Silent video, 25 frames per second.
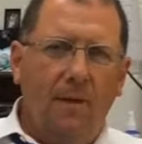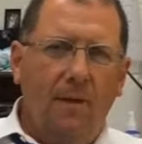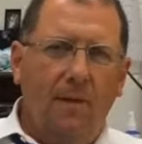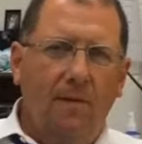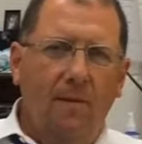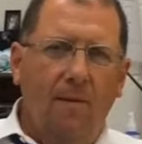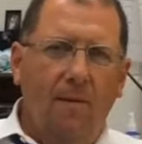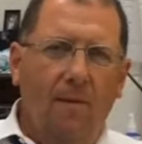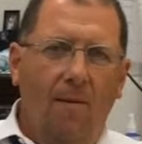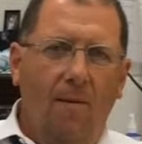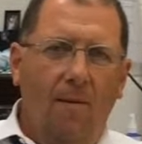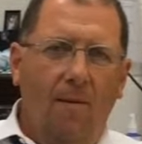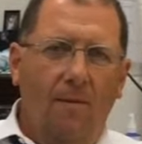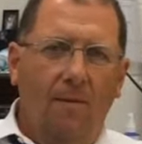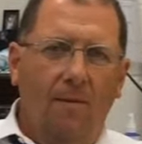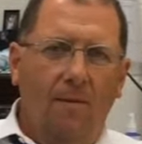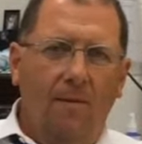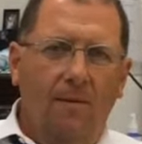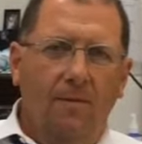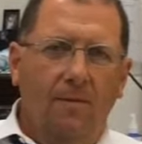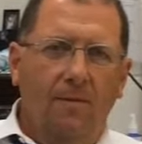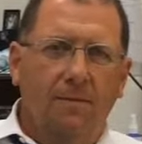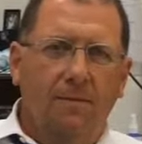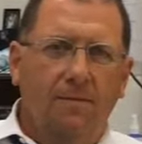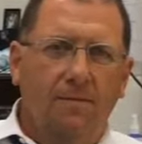a plus
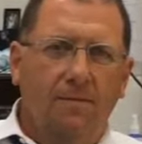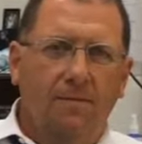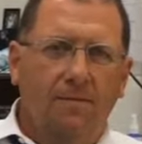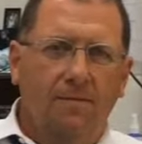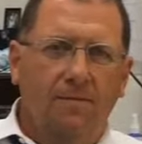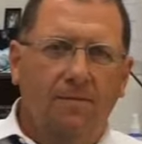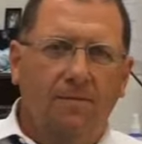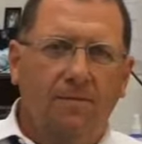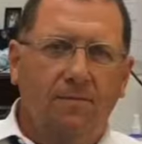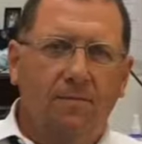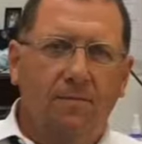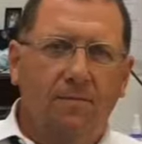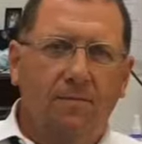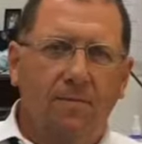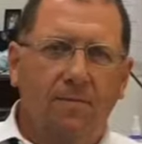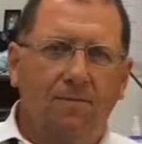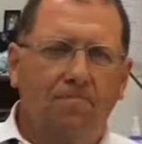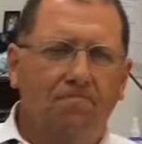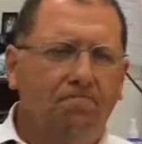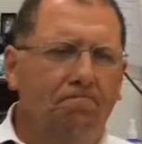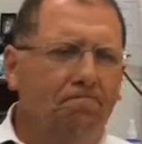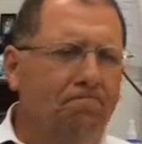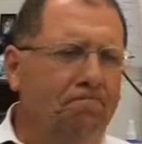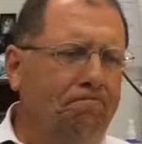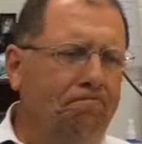emotionally? I mean, you
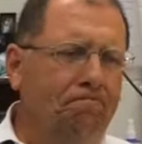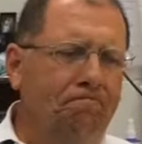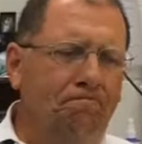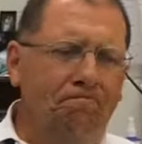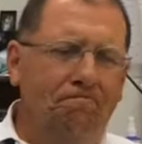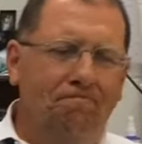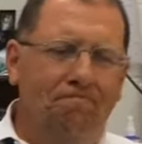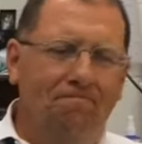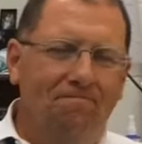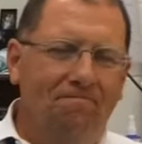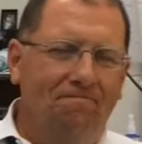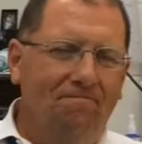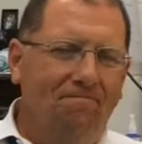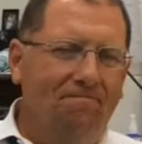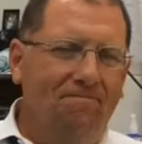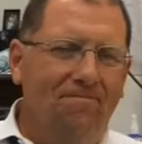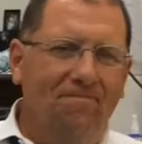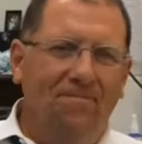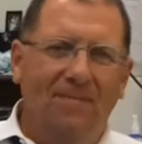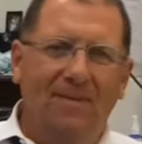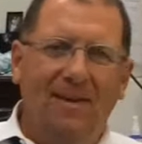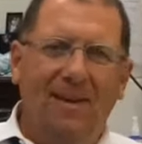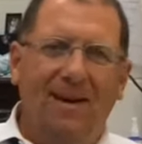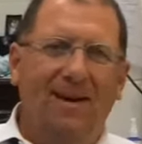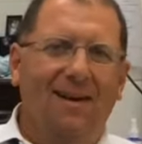know, new look,
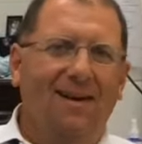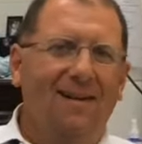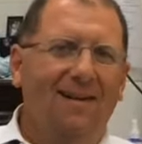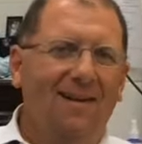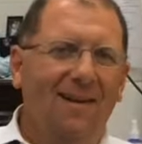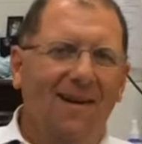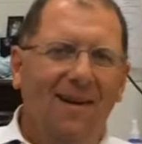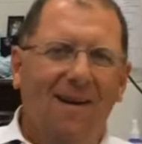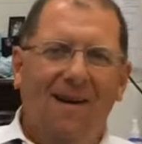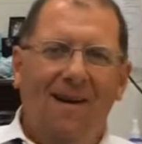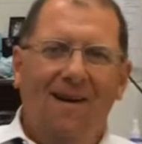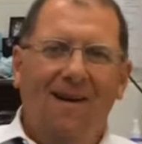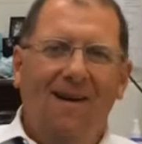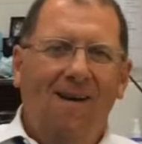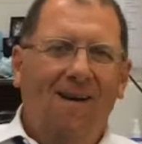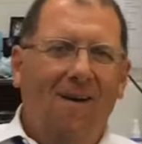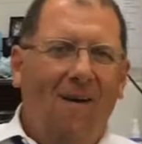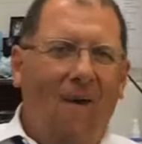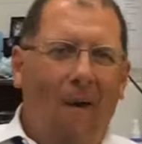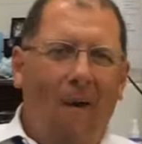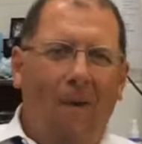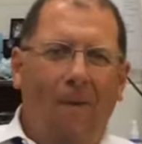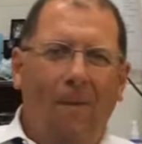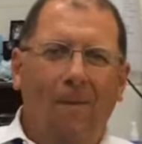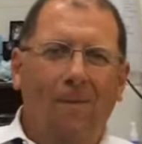dress no. sharp, look
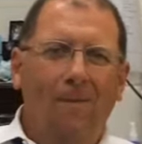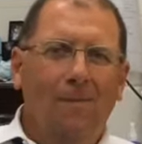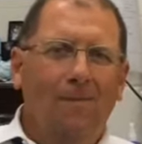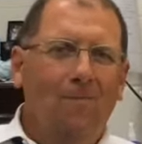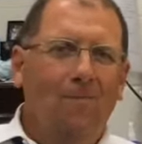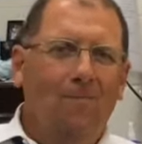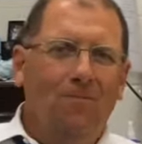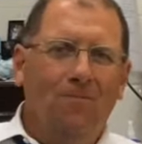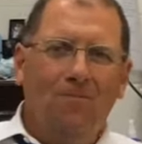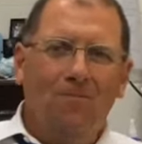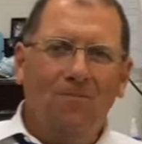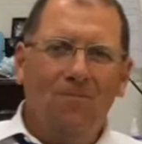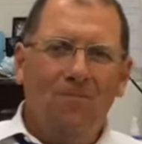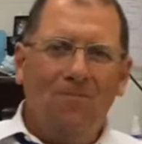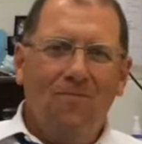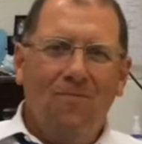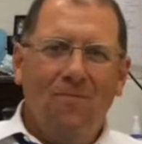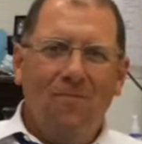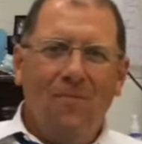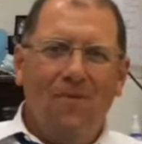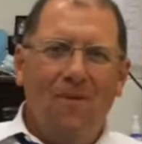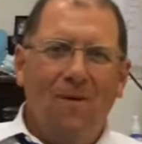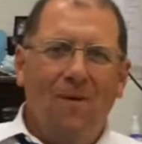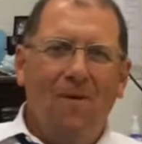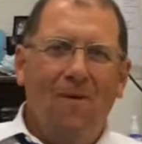sharp, feel sharp,
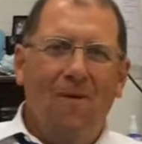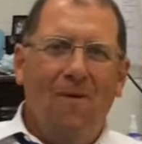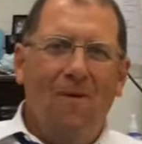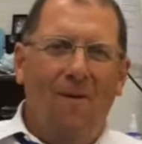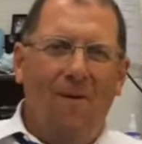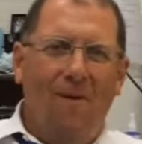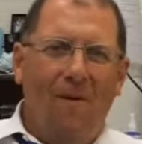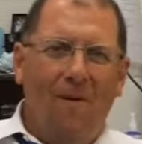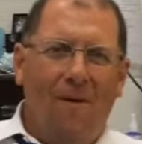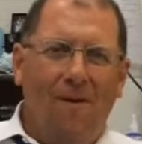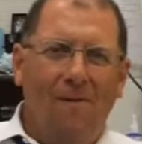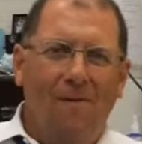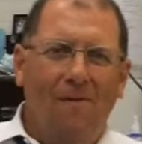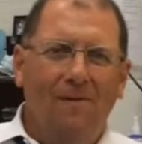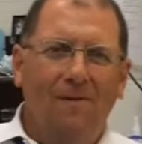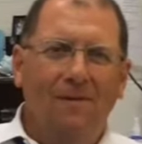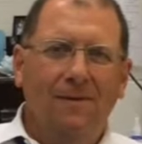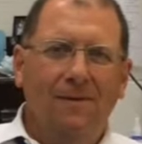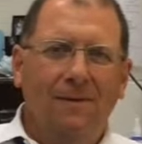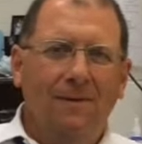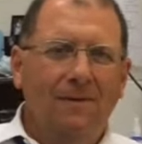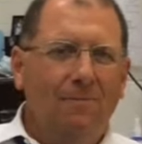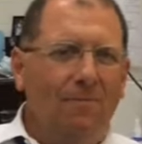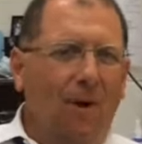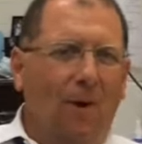play sharp.
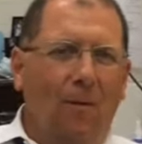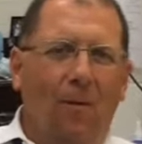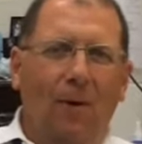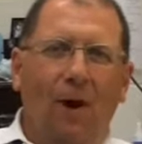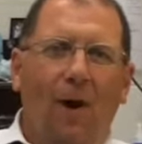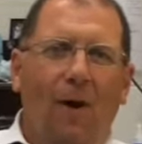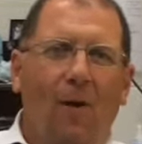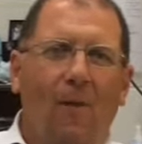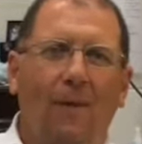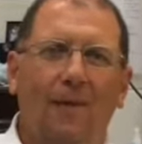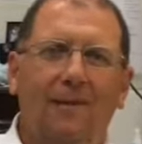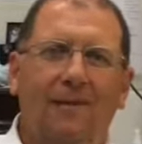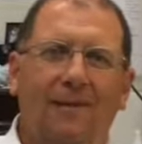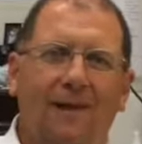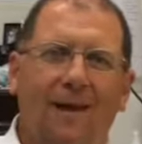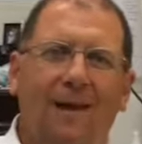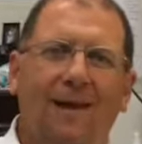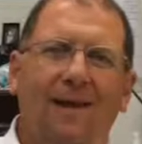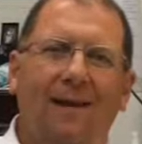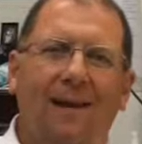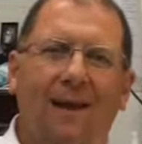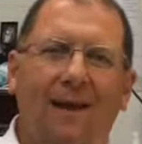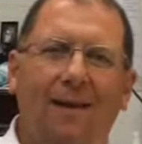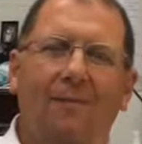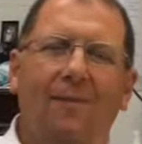But we always
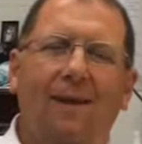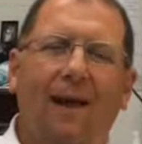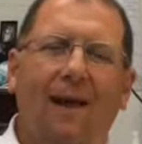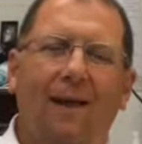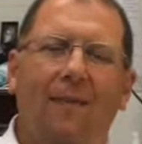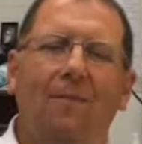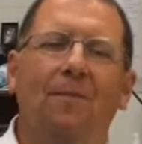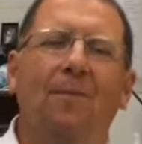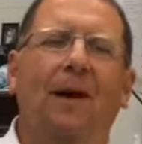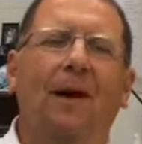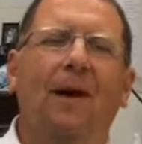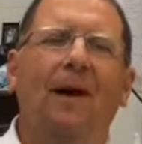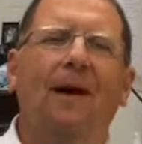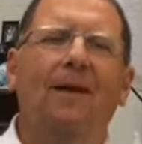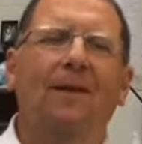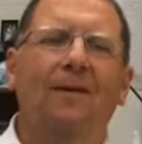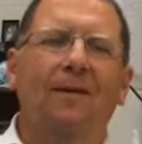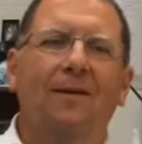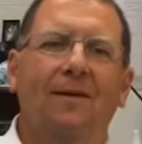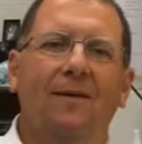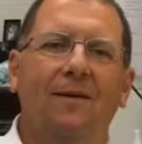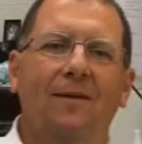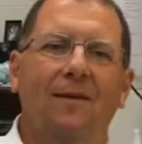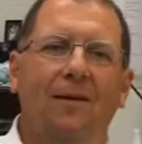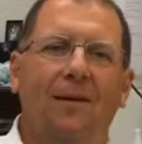keep that in mind.
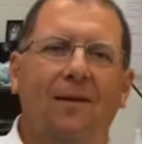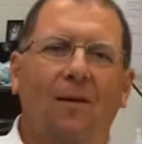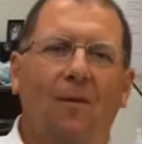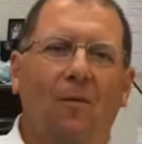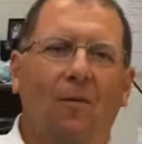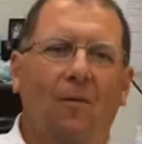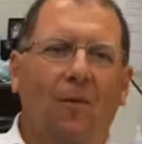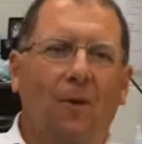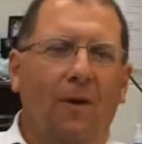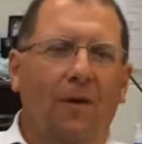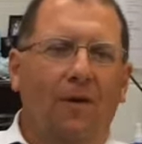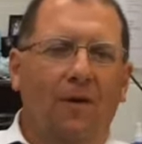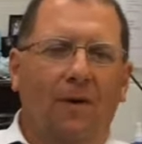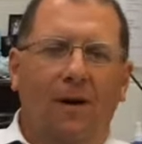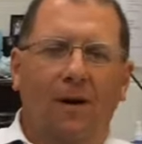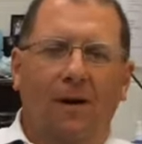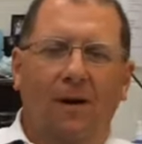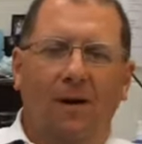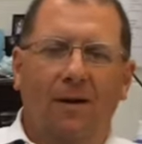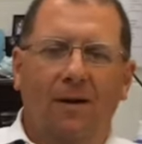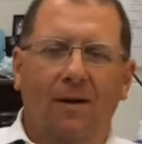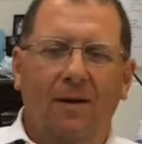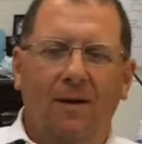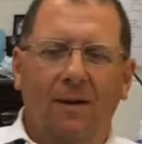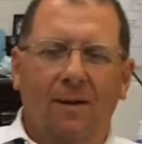Yeah. You know, when we're
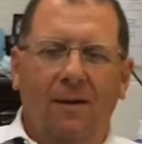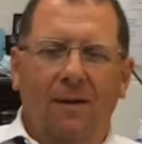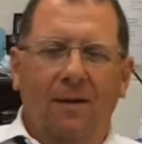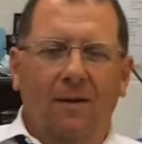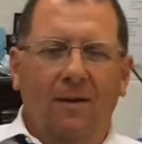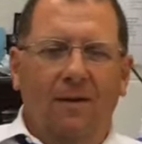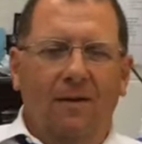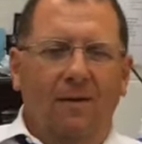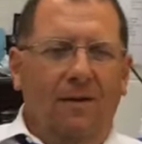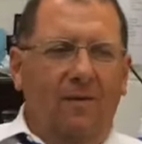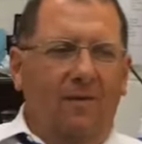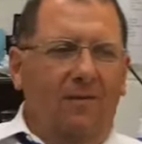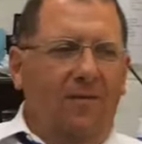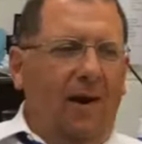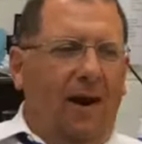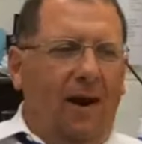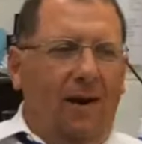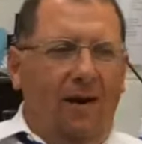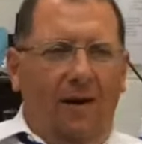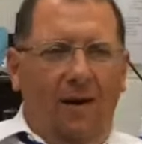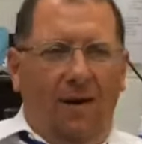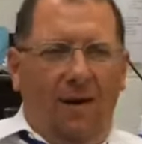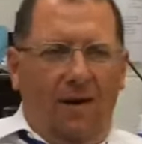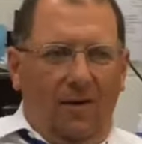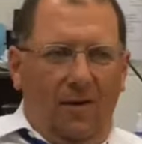uh,
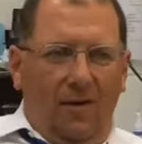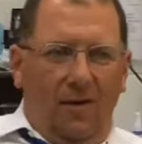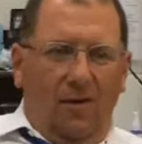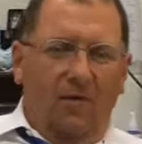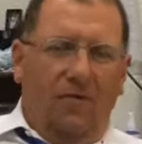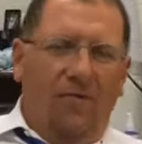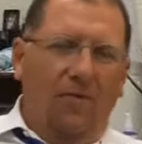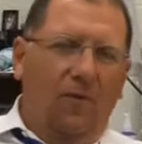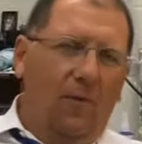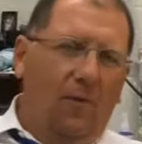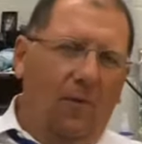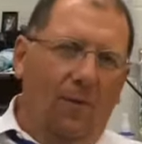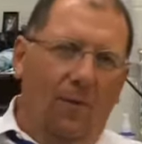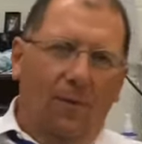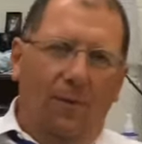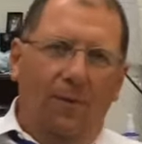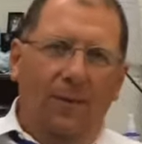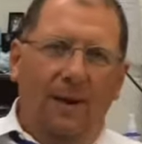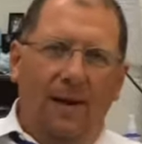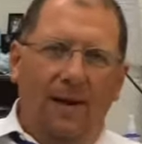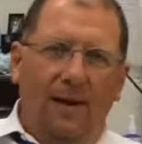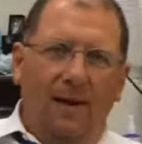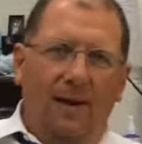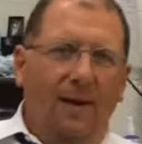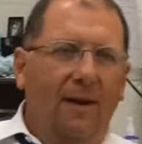designing our uniform or
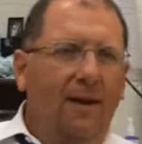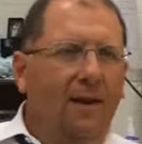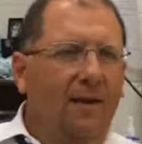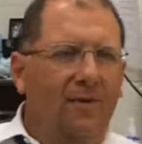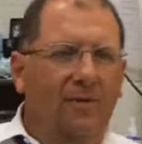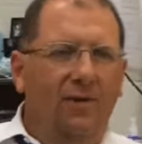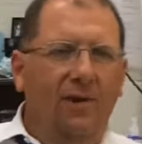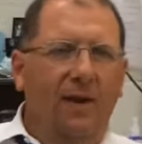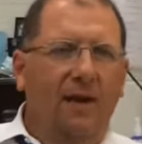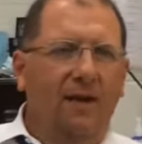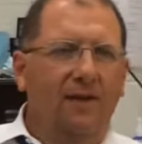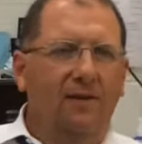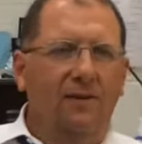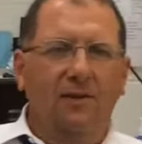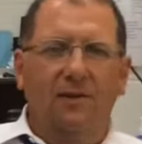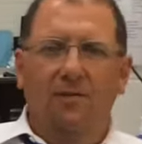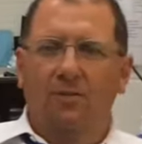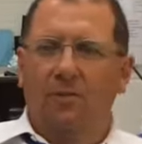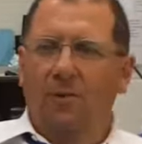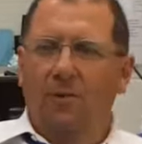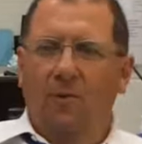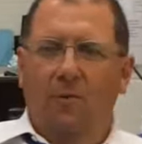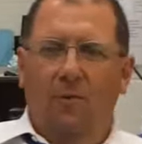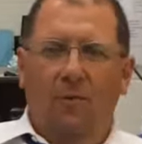making any changes, we,